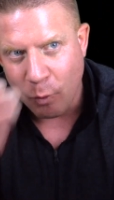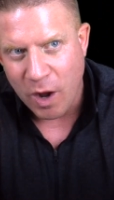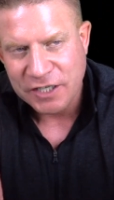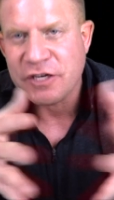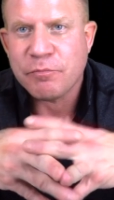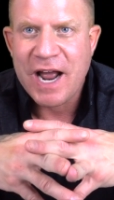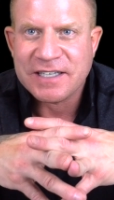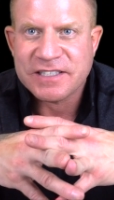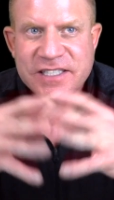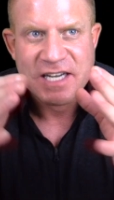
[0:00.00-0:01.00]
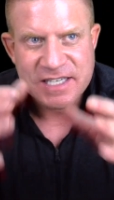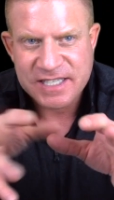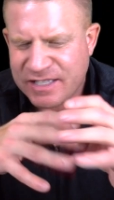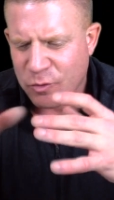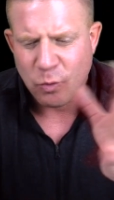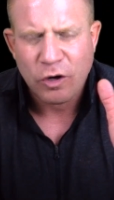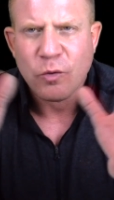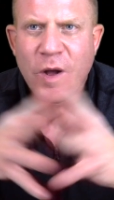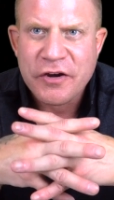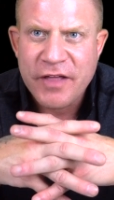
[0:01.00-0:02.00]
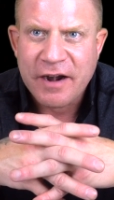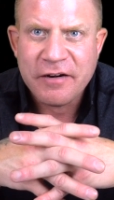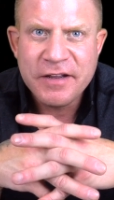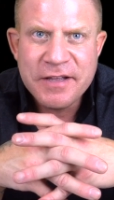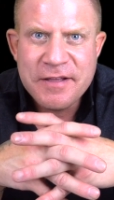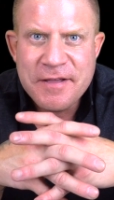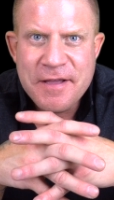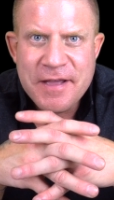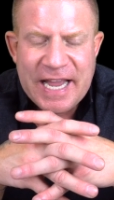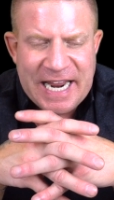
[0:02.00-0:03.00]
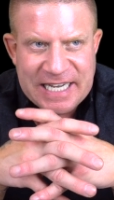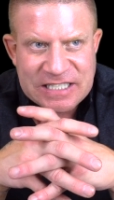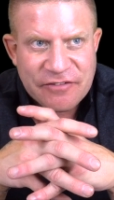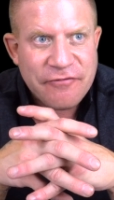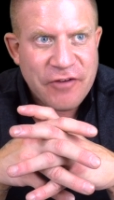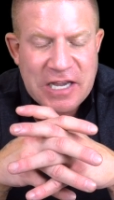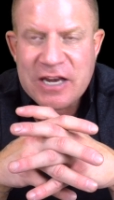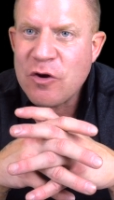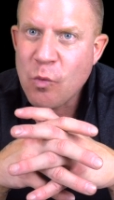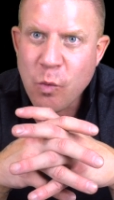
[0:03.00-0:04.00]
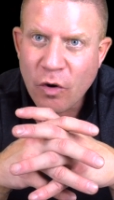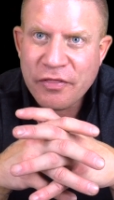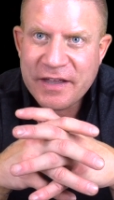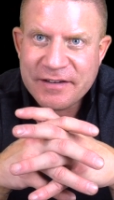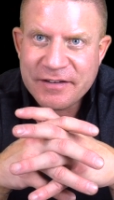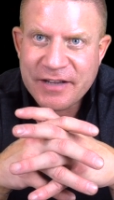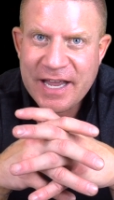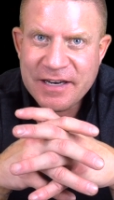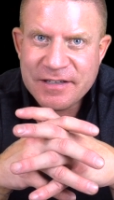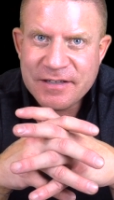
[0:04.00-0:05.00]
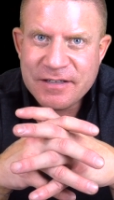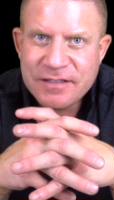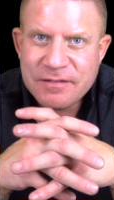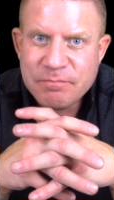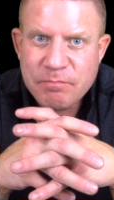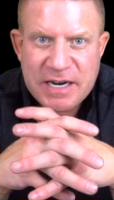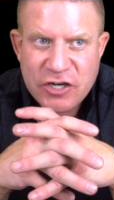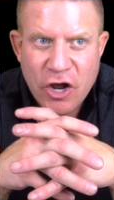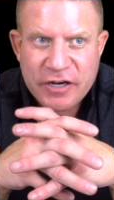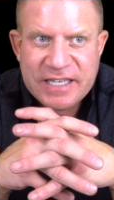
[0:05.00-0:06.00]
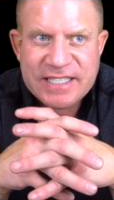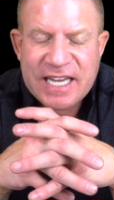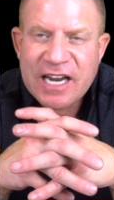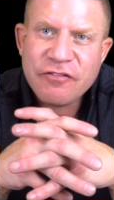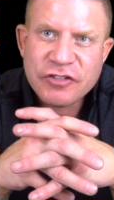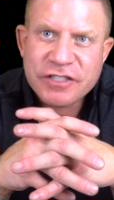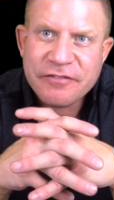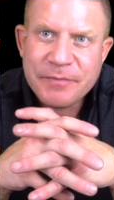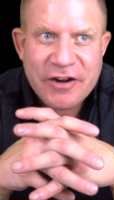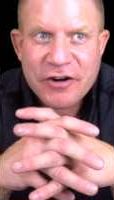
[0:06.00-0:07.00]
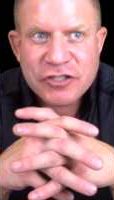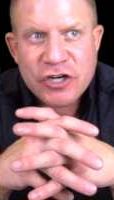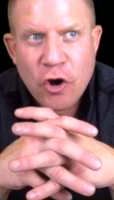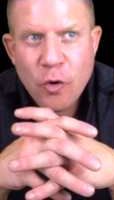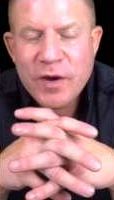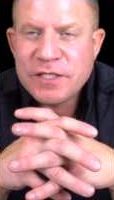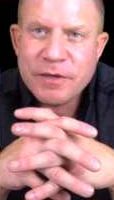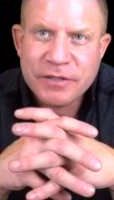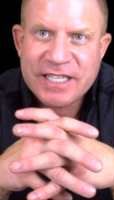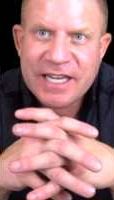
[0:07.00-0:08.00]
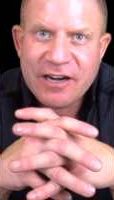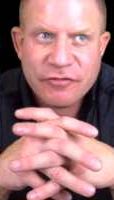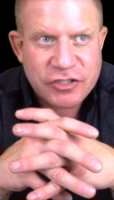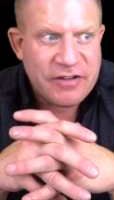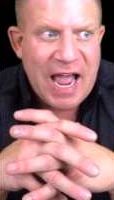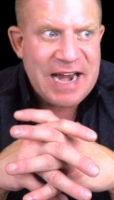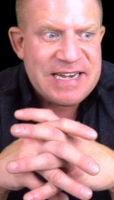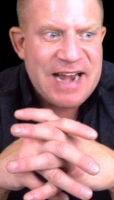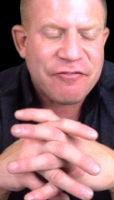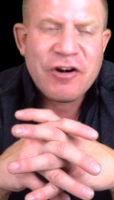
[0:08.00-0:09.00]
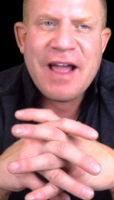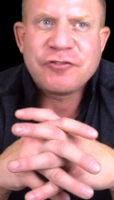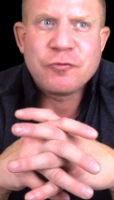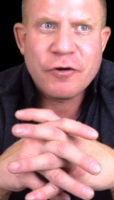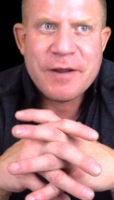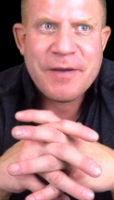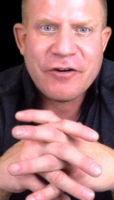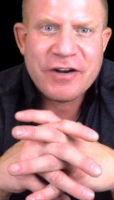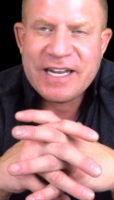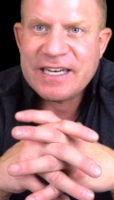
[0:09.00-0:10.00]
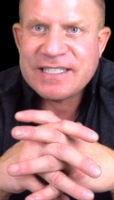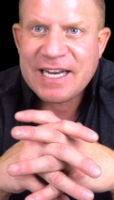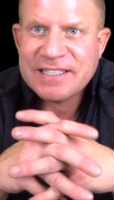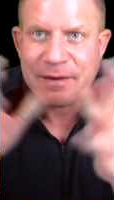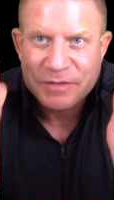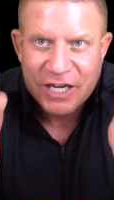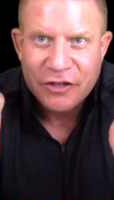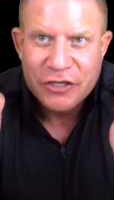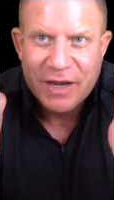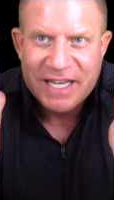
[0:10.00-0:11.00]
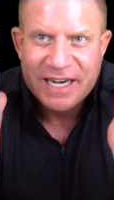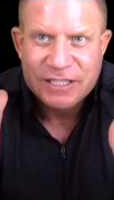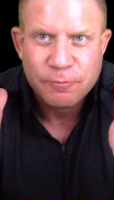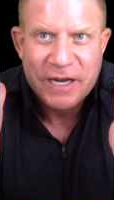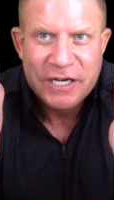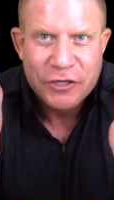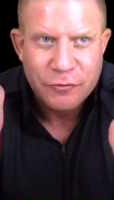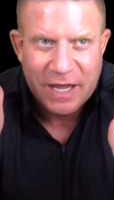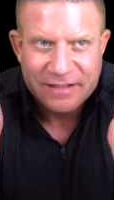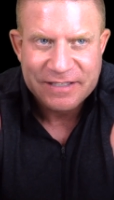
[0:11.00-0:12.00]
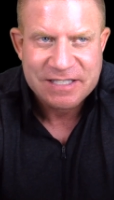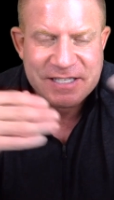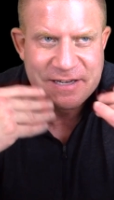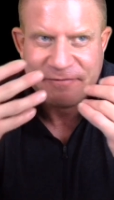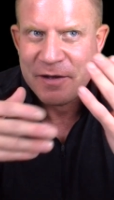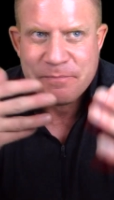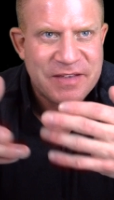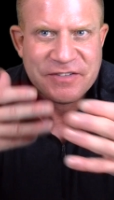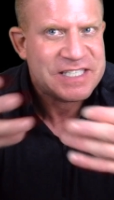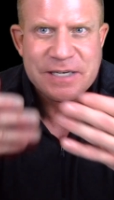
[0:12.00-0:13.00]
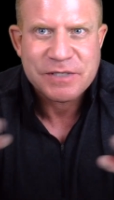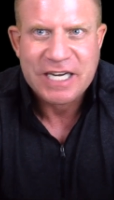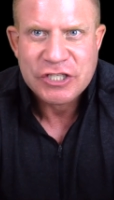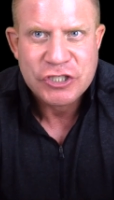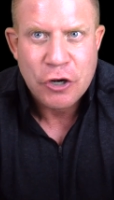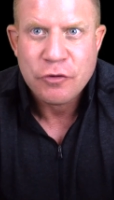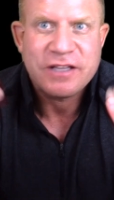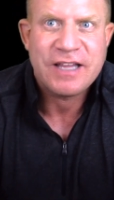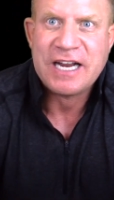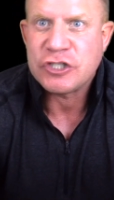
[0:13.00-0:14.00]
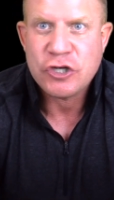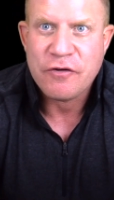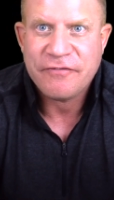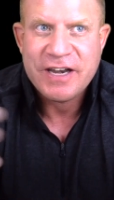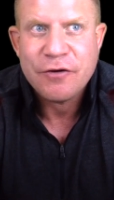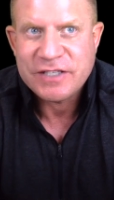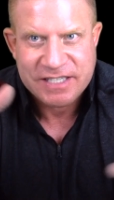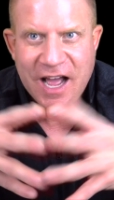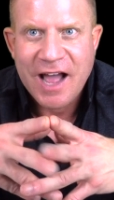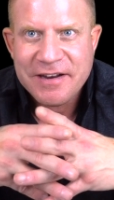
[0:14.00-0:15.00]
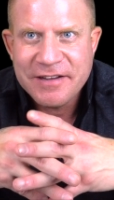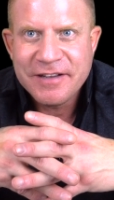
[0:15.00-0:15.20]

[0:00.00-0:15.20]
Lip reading: watch their practices, sit there, work while you're there. It is fucking worth it, okay? My daughter can take care of herself. My daughter's gonna always be able to take care of herself. I never have to worry about her getting attacked again. I'm telling you, I can't explain to you, like, this. If this seems like a joke video, it's not,